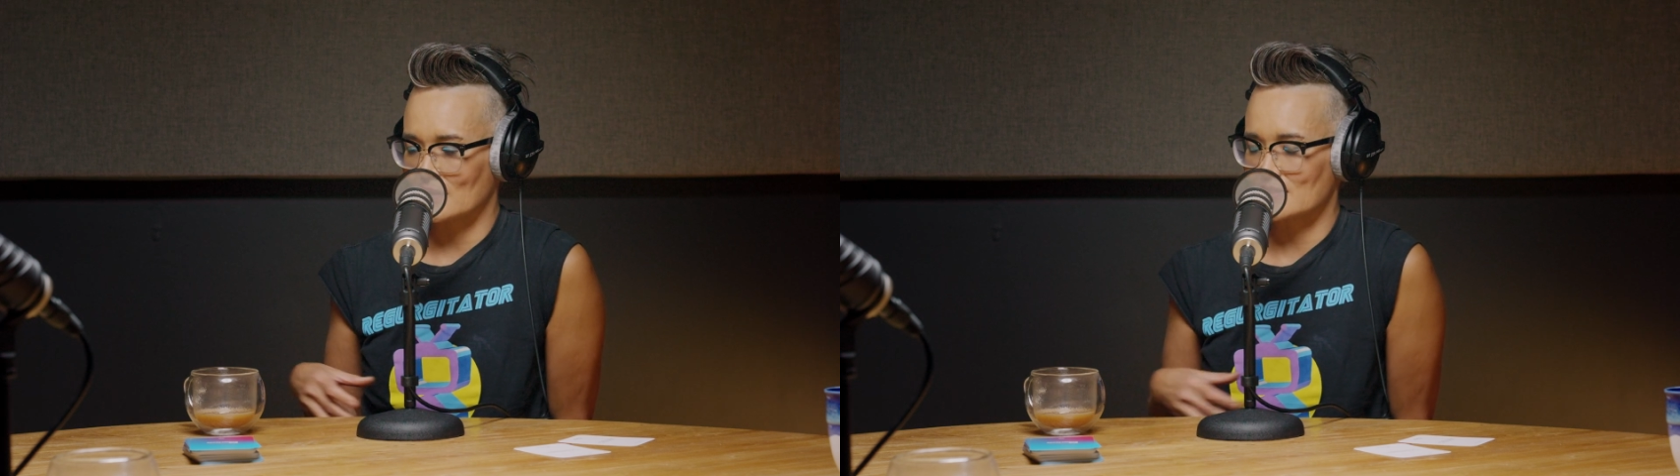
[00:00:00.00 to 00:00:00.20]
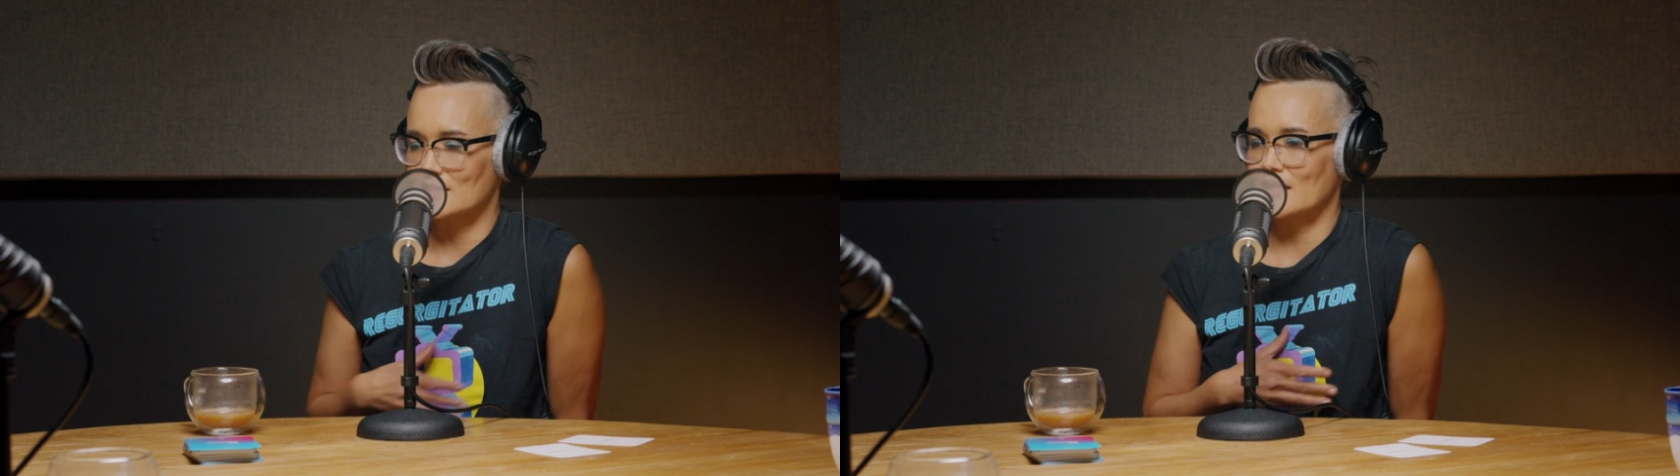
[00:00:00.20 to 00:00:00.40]

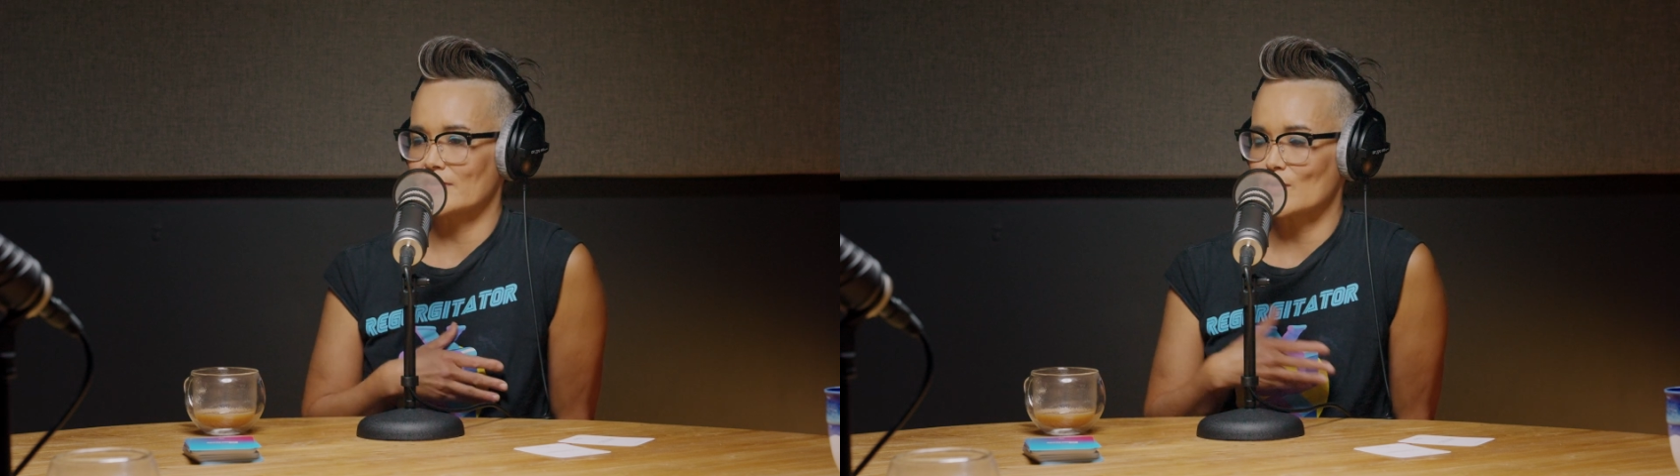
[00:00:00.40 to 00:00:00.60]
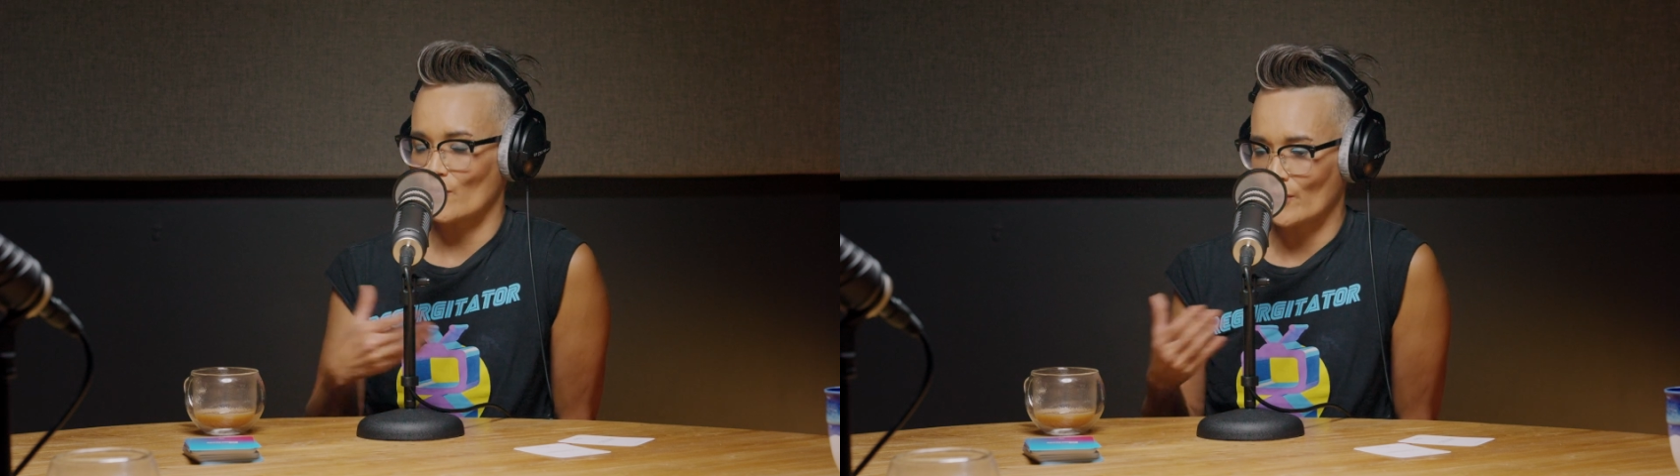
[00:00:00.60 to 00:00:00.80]
I didn't
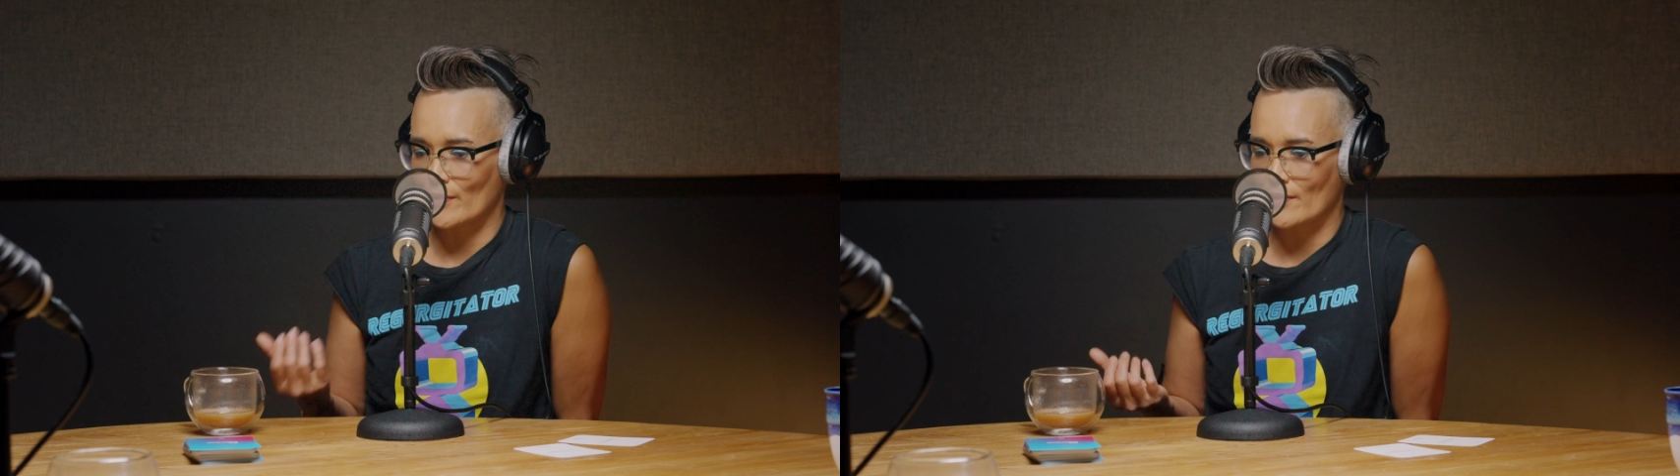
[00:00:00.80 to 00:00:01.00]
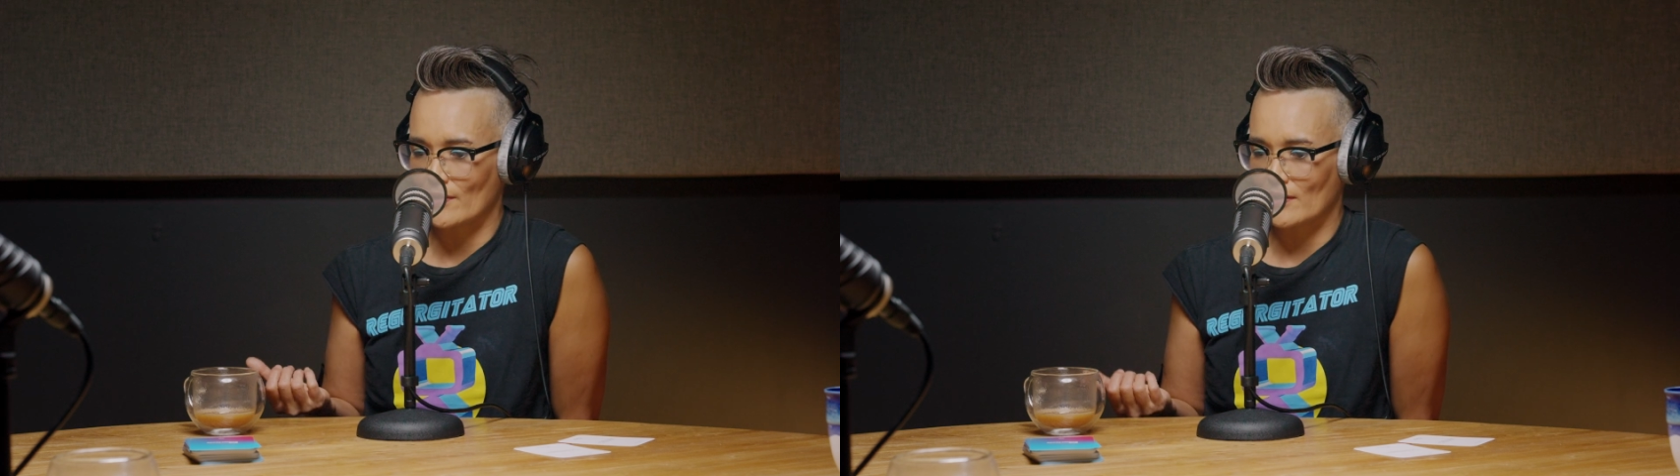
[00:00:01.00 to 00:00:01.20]
have any
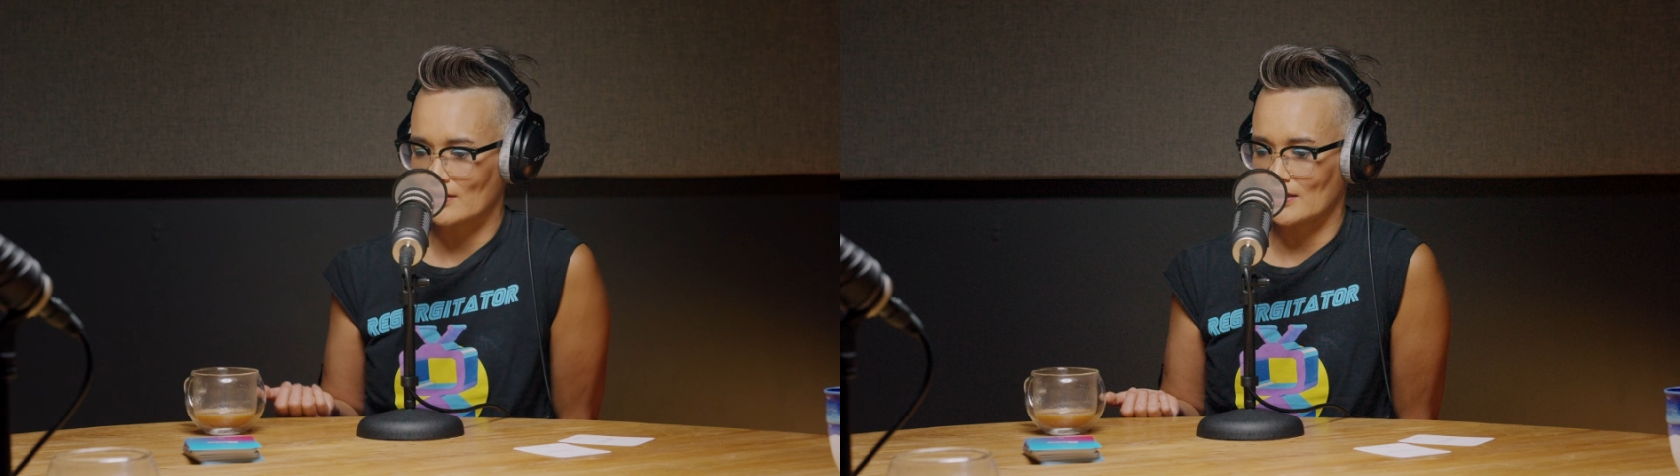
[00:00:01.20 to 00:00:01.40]
work.